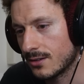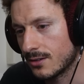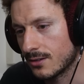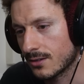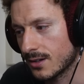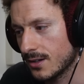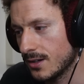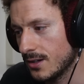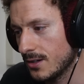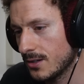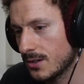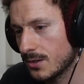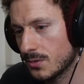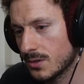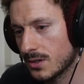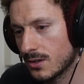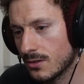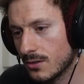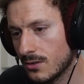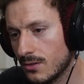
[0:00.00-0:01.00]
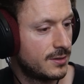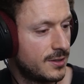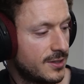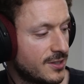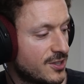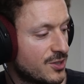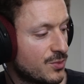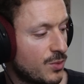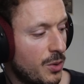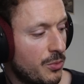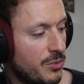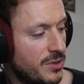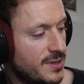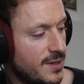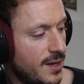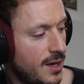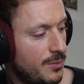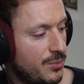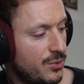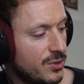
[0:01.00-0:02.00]
Okay, here we go. Let's listen to
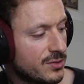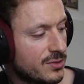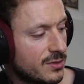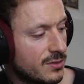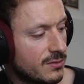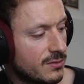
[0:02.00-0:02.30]
that.